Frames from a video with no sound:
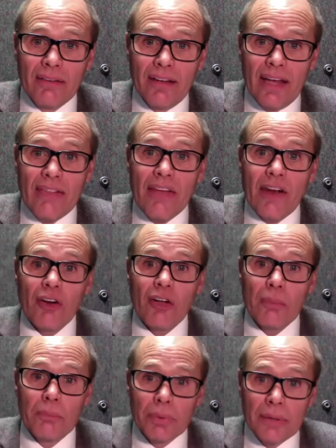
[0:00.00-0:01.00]
and they are
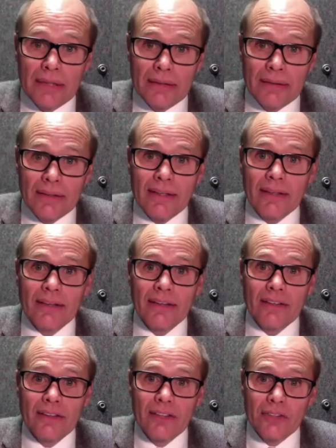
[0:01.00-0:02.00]
completely
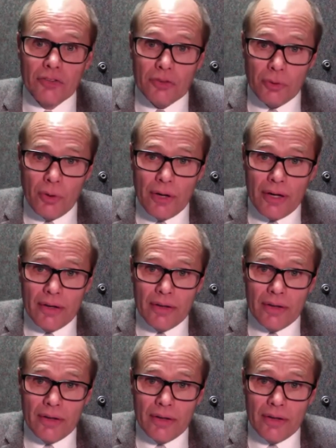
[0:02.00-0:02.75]
destroyed,